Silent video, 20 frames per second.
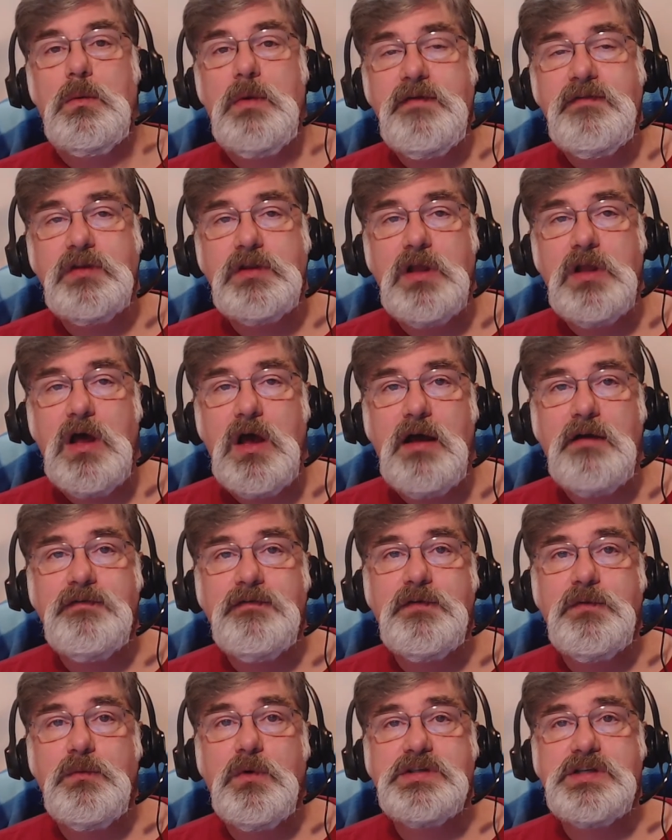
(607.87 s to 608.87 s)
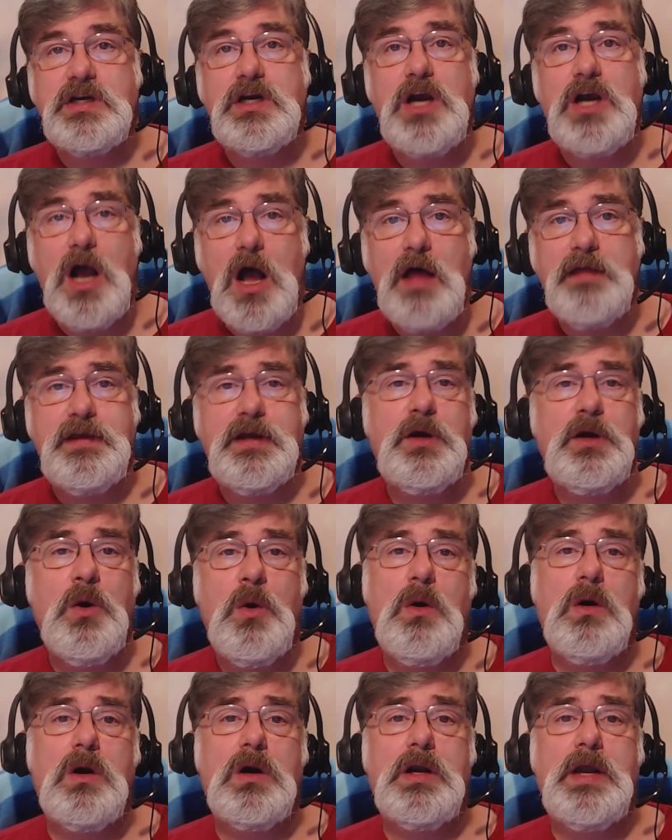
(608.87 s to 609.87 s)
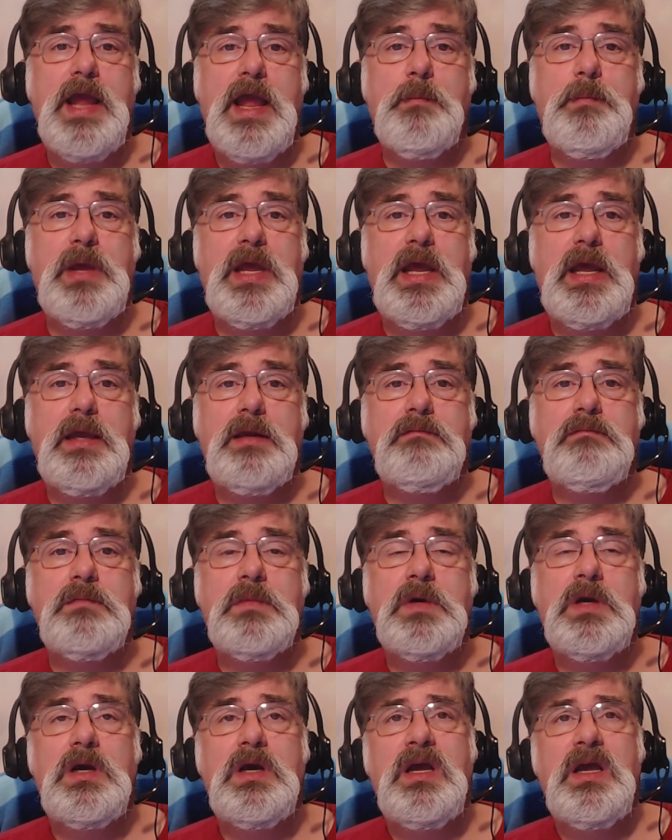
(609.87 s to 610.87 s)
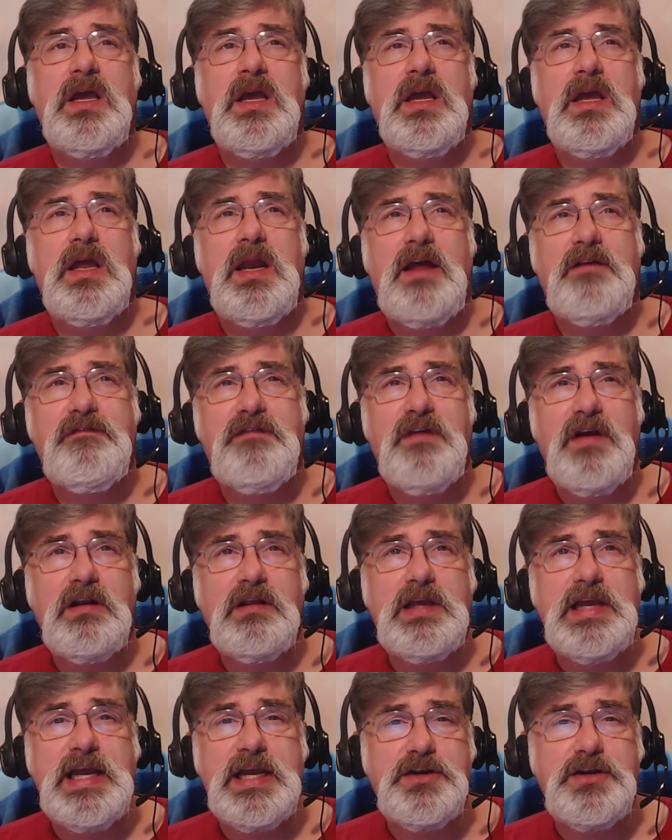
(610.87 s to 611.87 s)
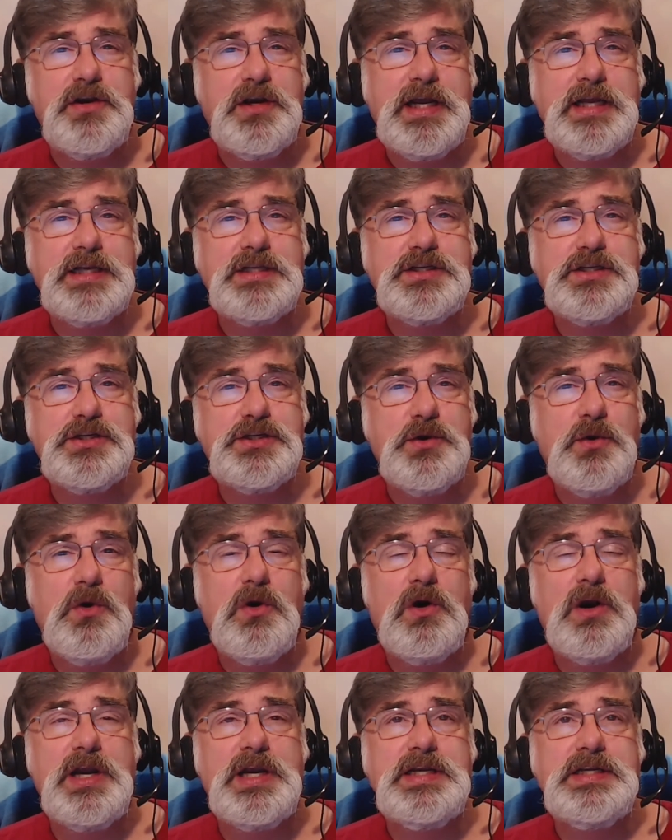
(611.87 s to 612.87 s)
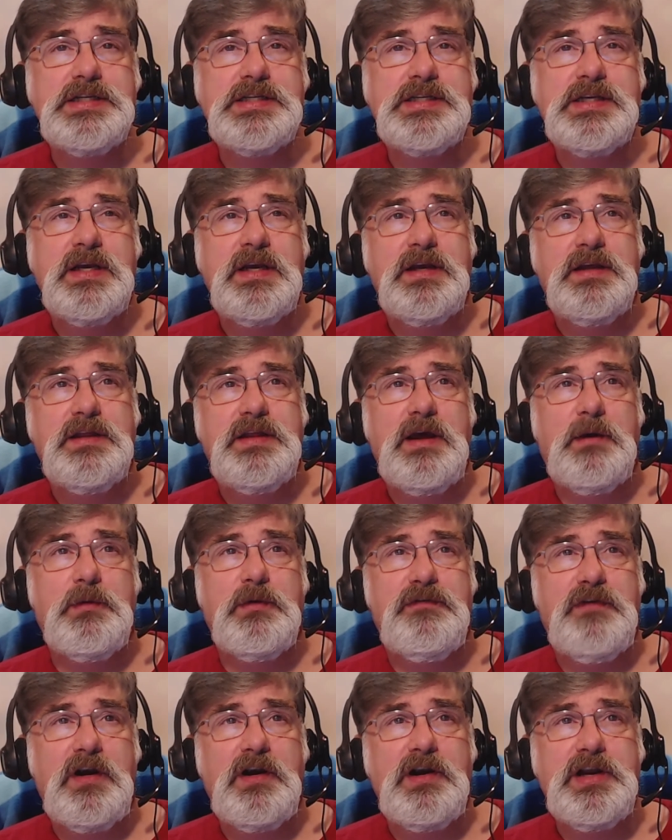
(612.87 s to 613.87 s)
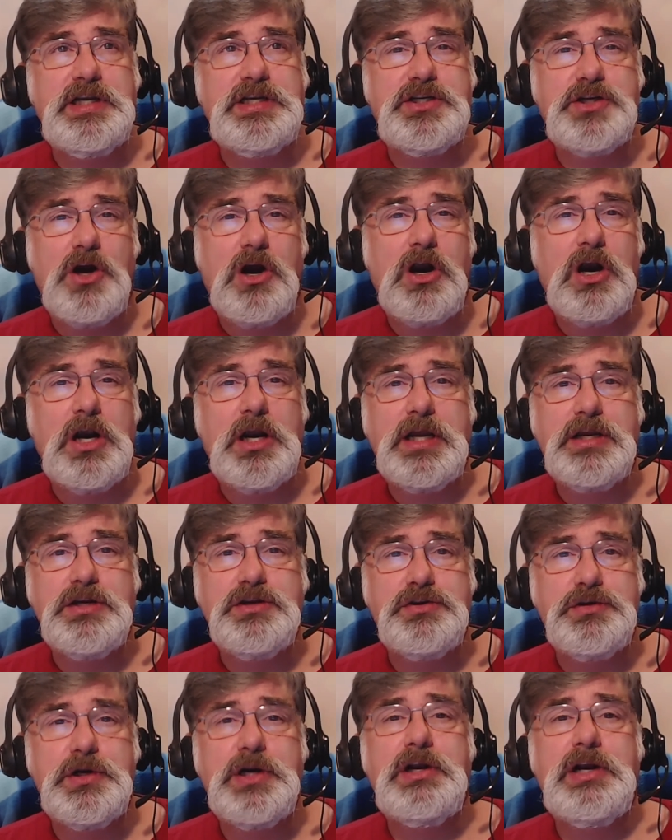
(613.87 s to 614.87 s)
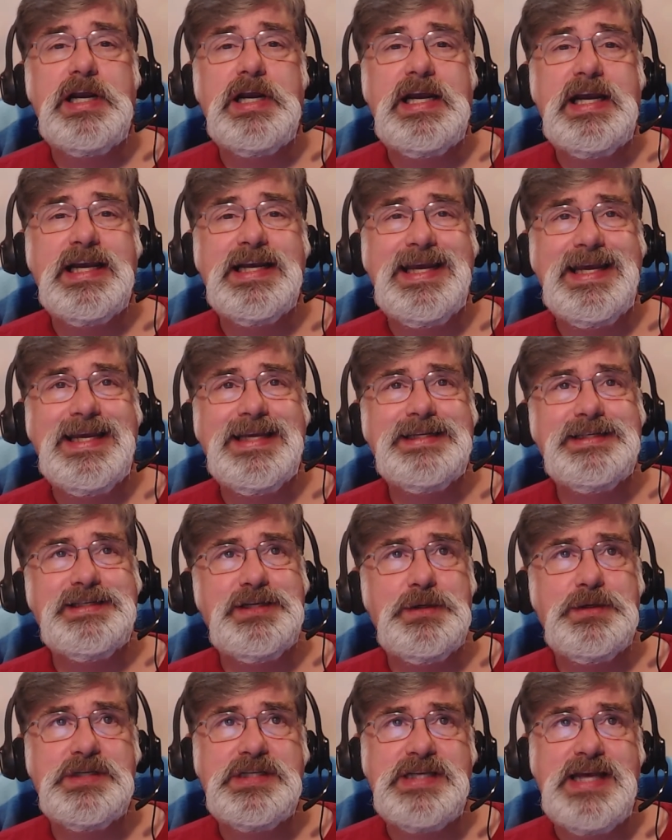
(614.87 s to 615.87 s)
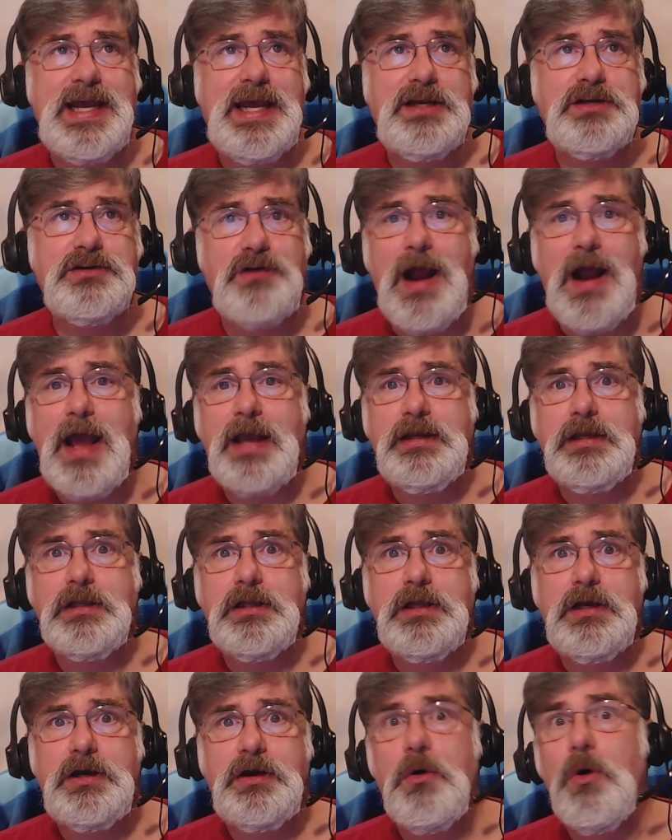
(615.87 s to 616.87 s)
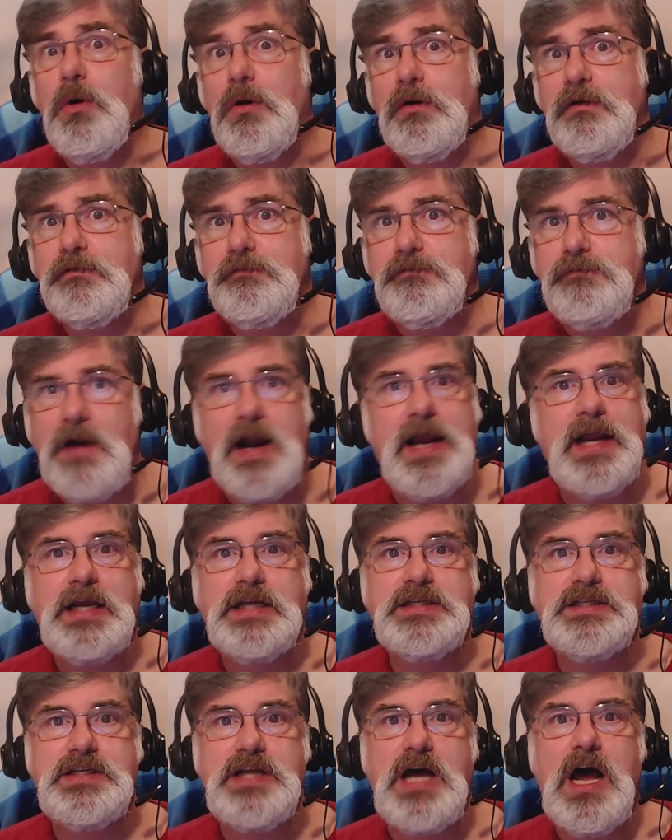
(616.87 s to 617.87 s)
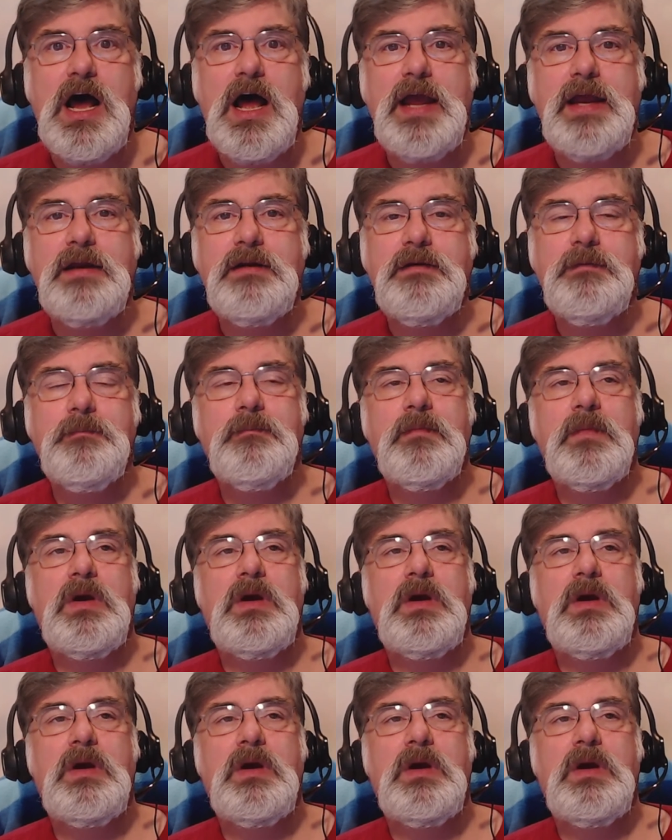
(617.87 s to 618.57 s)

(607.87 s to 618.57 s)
Ravenloft was a gothic horror campaign. It had fairly intricate stories that were very dark and dreary, akin to, say, Dracula or Frankenstein.